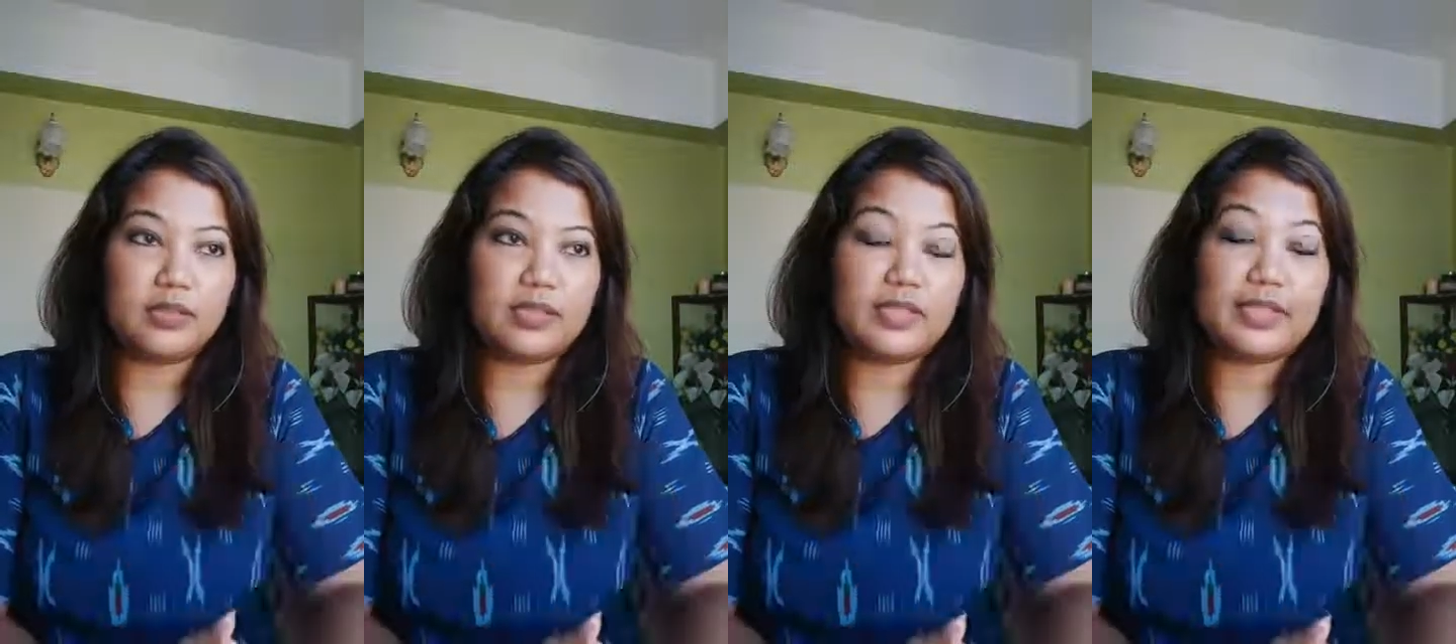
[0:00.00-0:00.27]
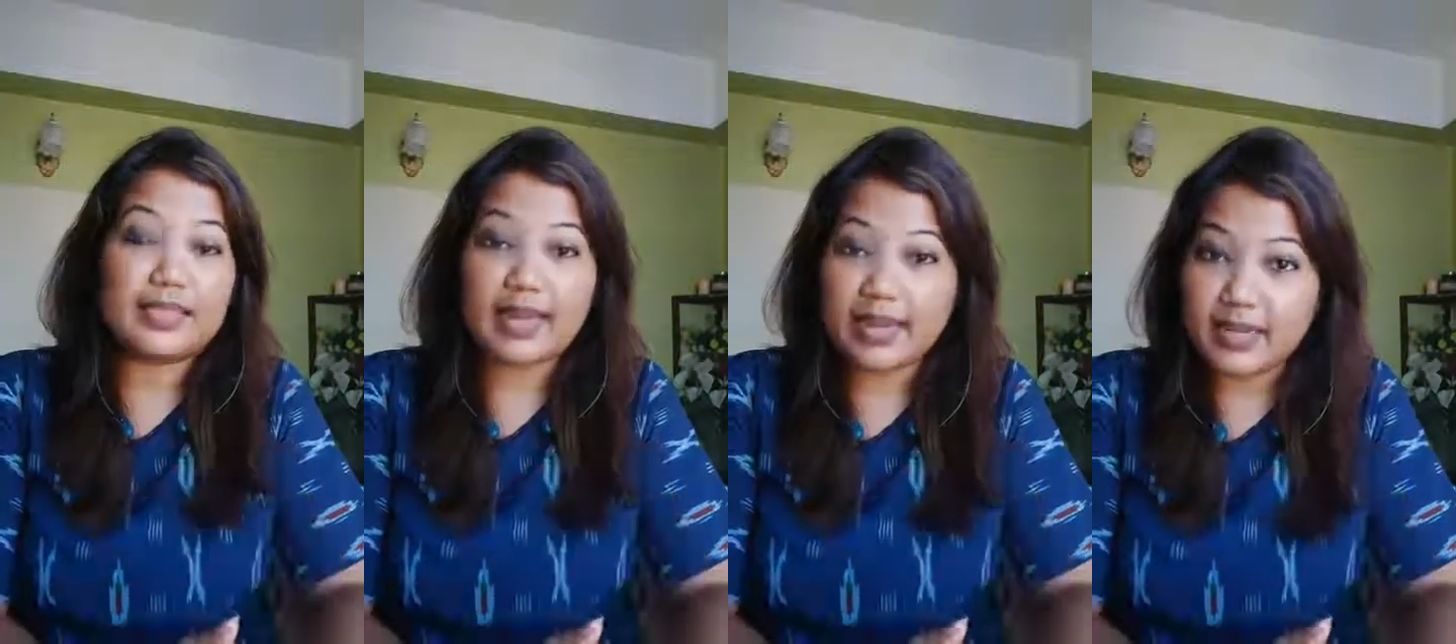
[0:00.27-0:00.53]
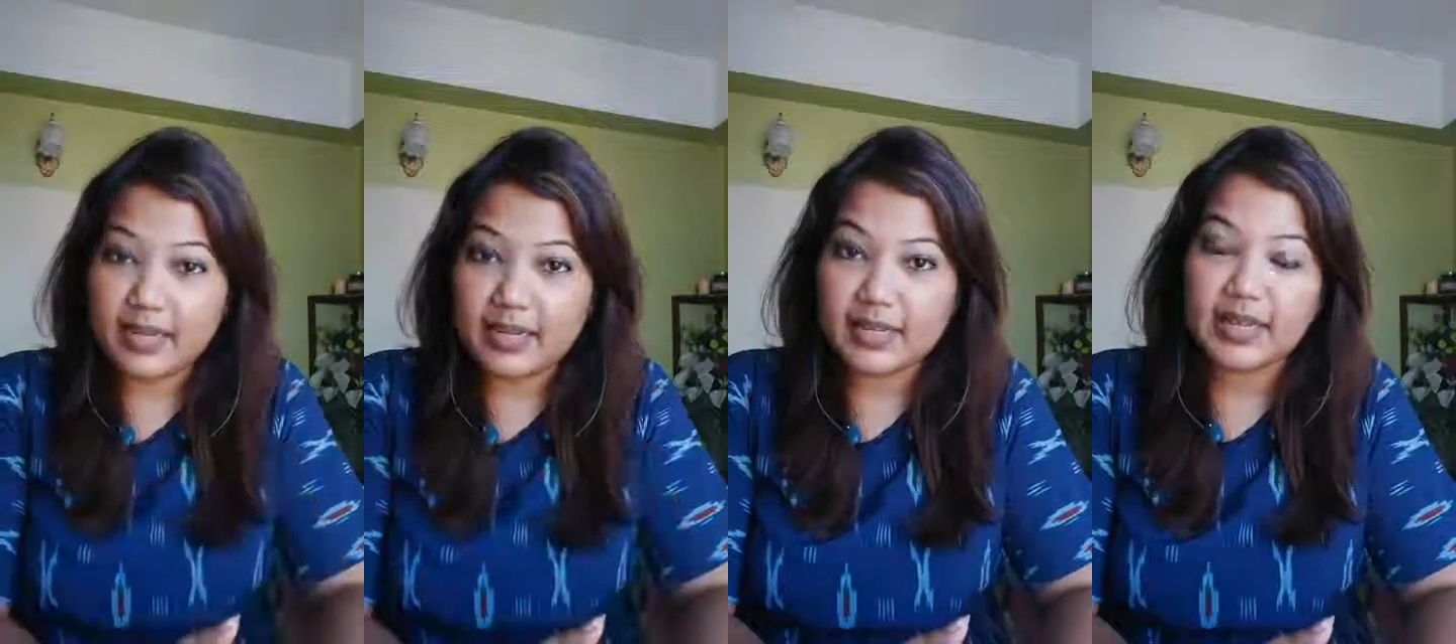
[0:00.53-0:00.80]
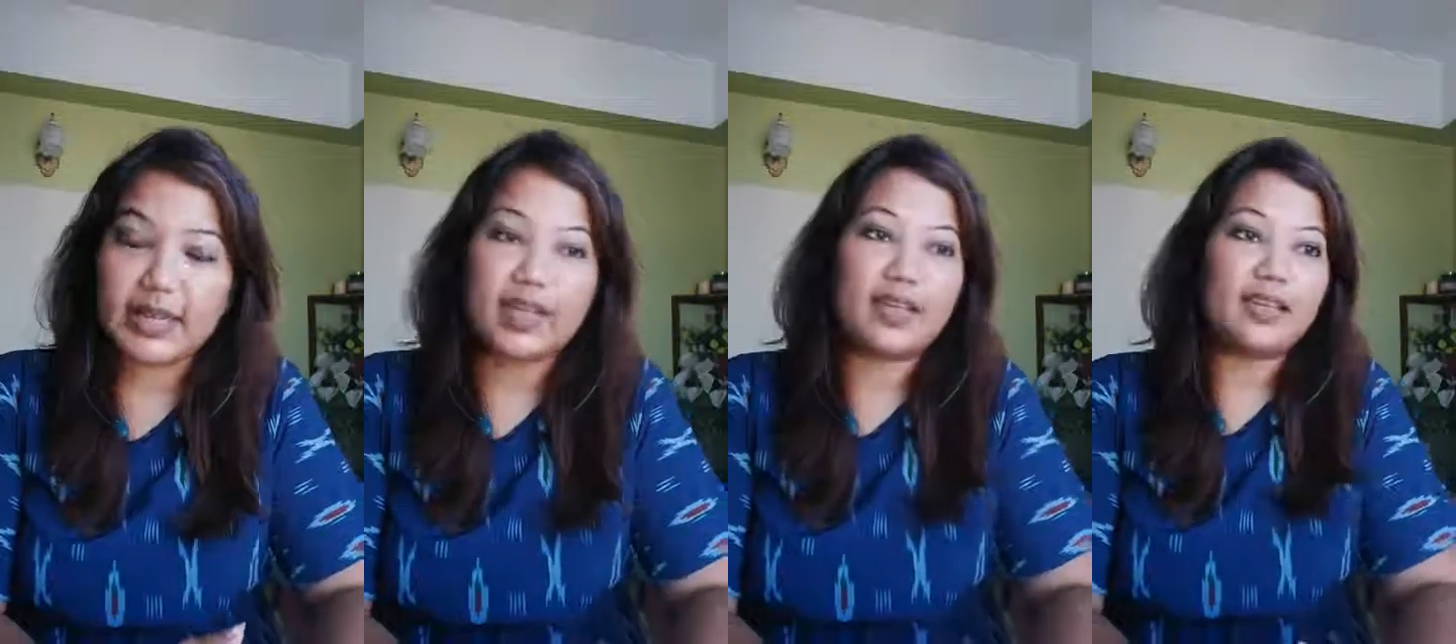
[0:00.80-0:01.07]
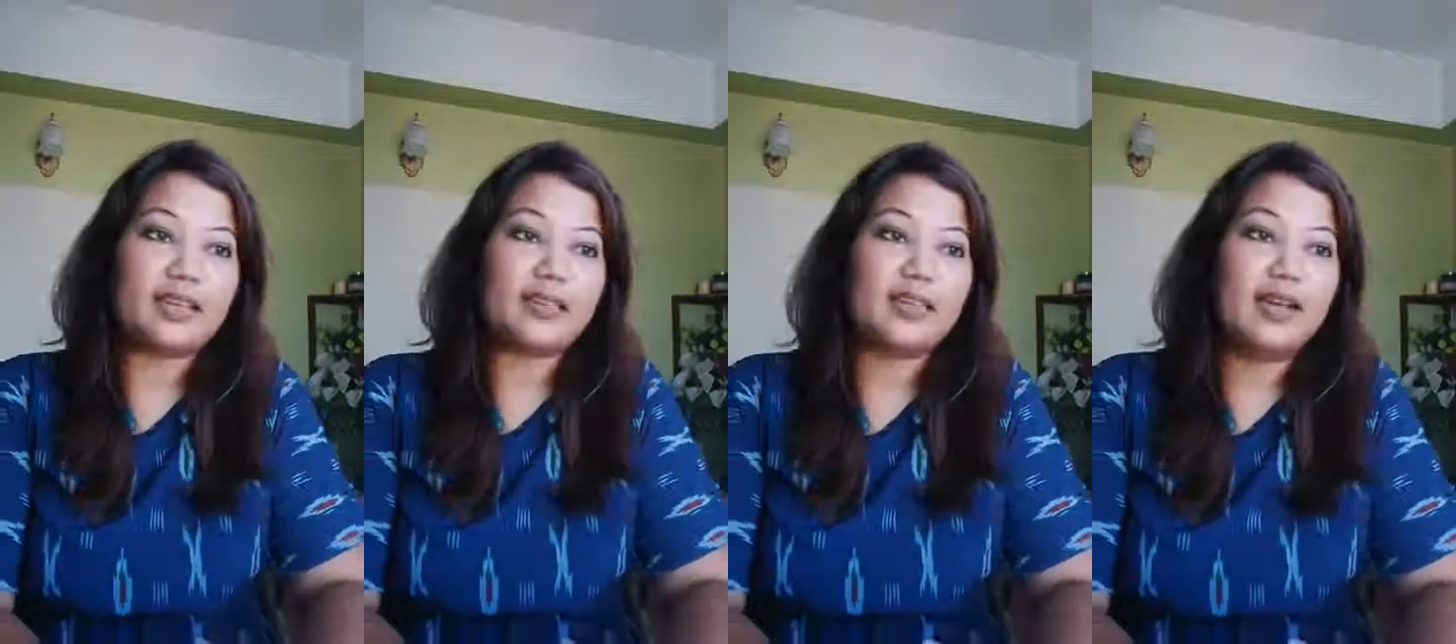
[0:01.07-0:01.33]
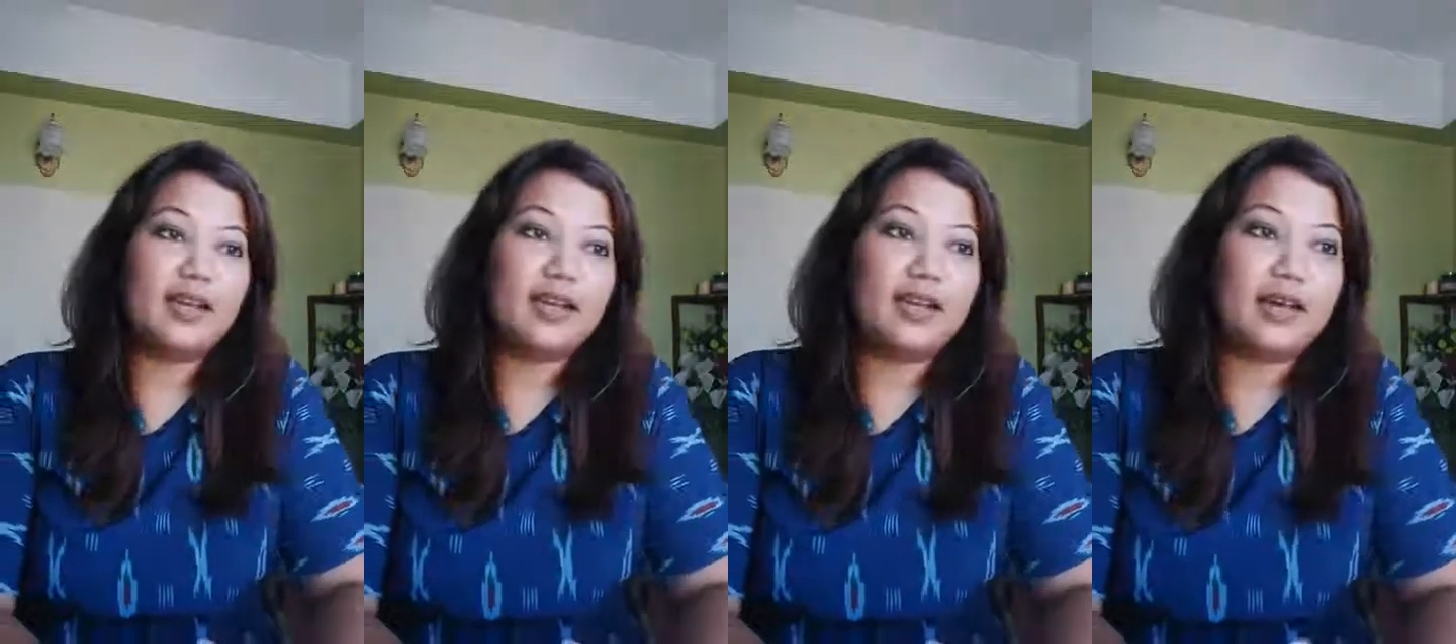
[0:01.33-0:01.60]
designing cakes.
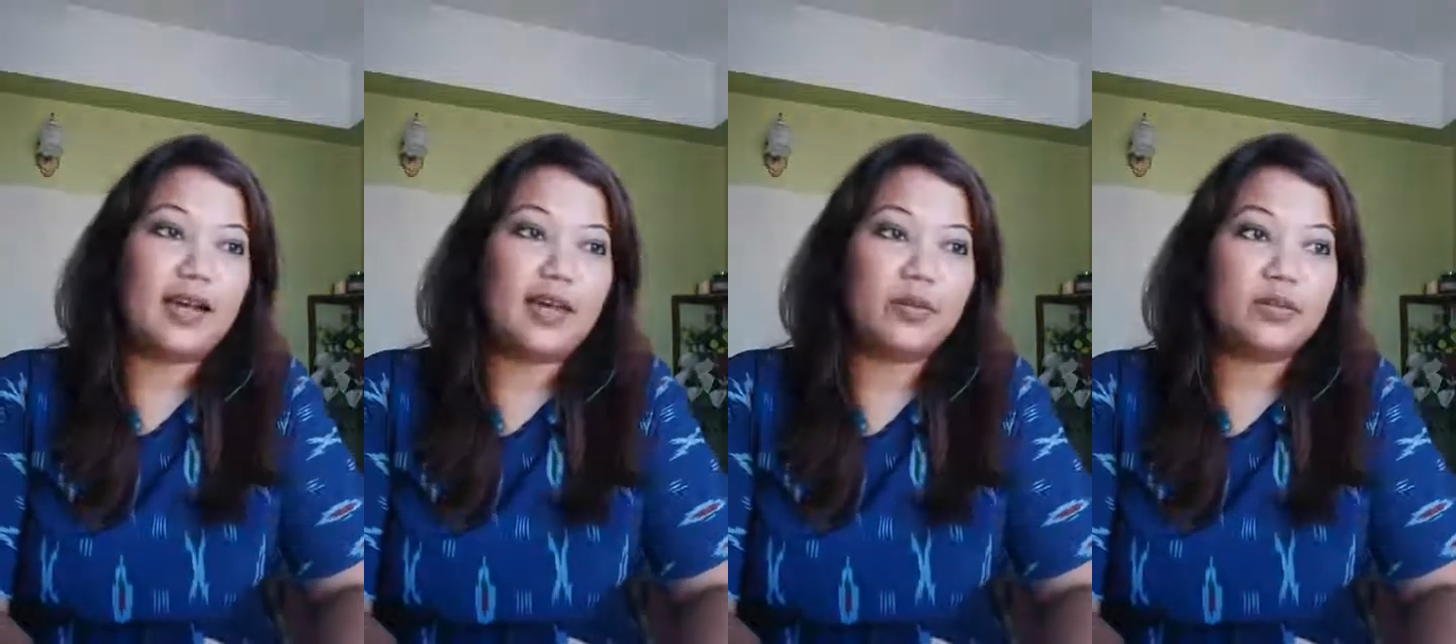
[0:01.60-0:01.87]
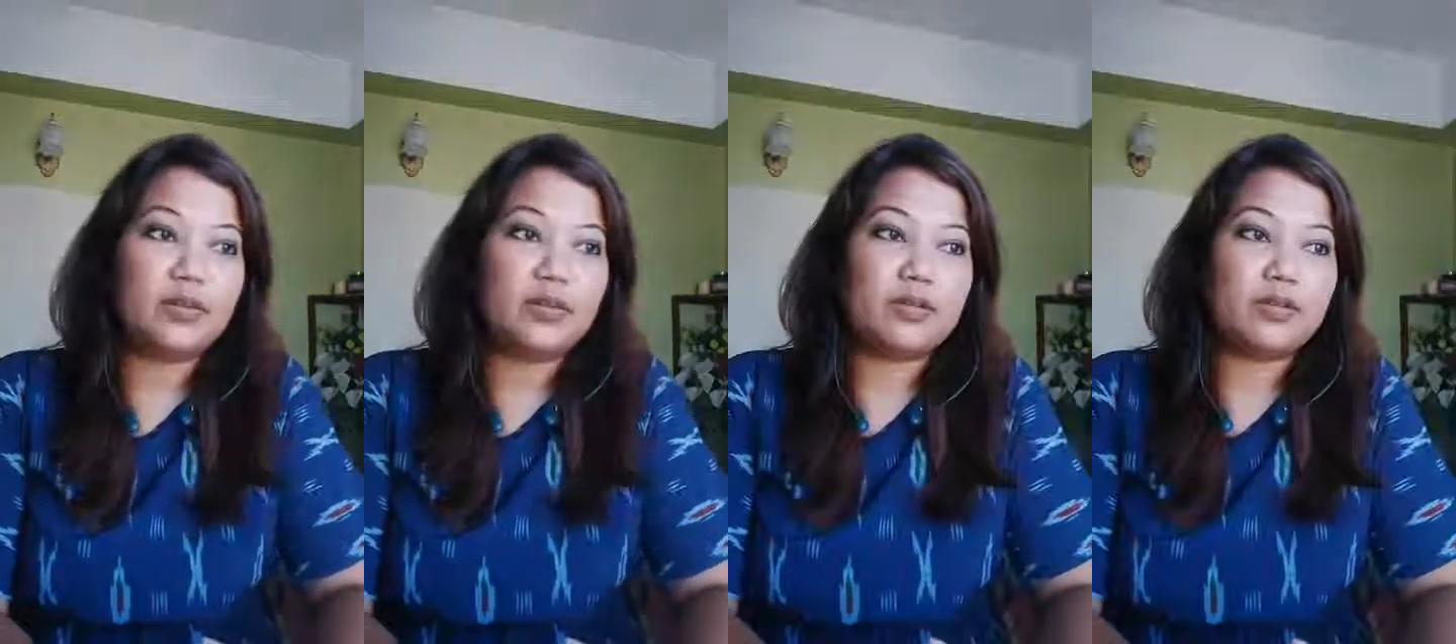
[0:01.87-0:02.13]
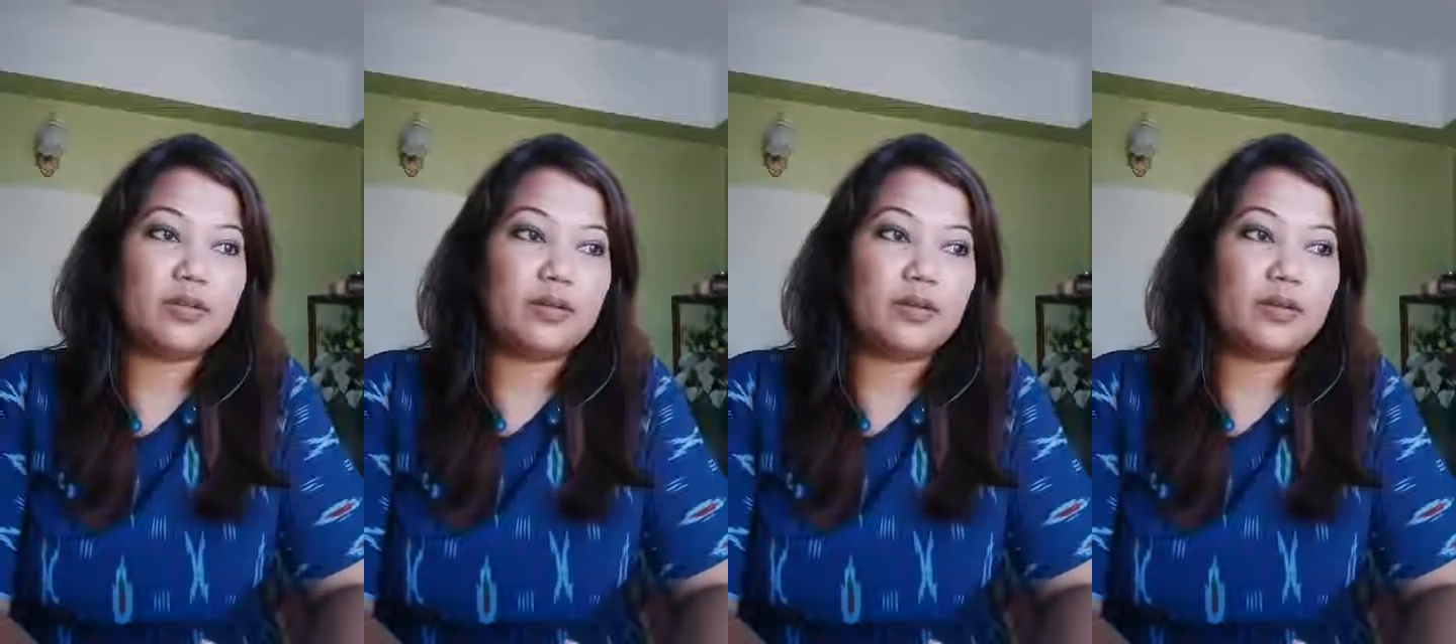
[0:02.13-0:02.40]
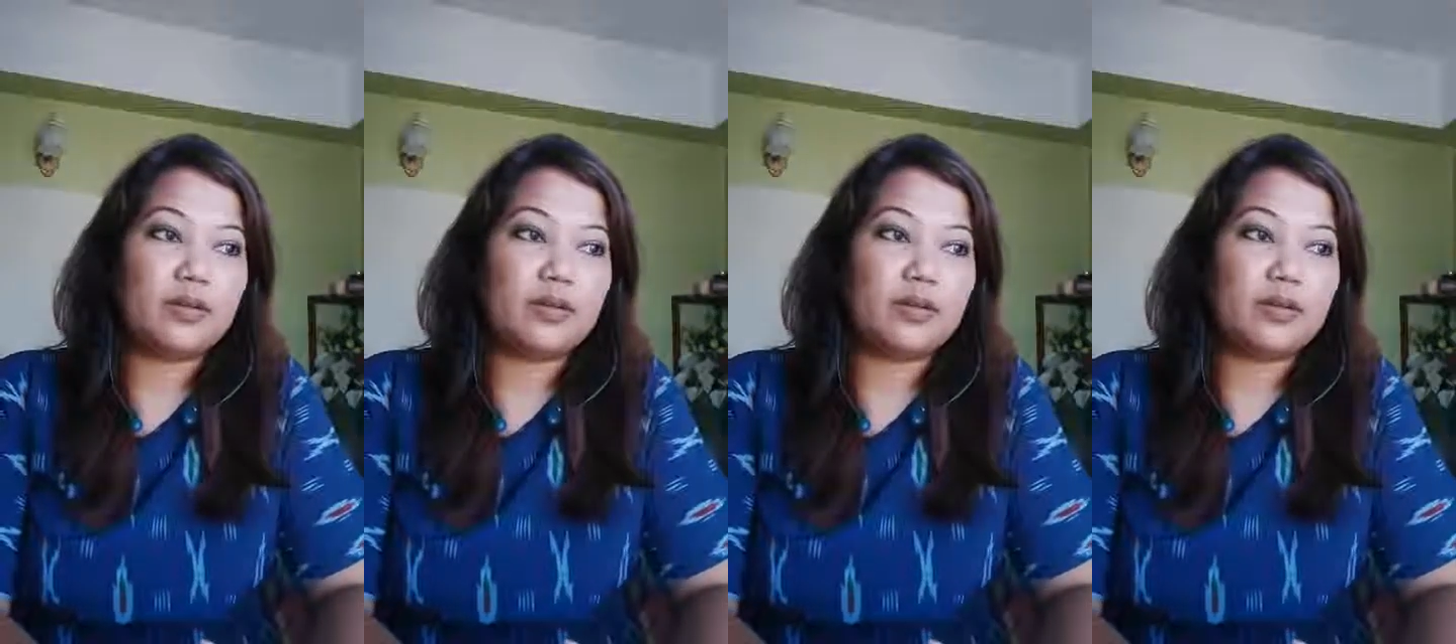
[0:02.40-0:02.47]
I was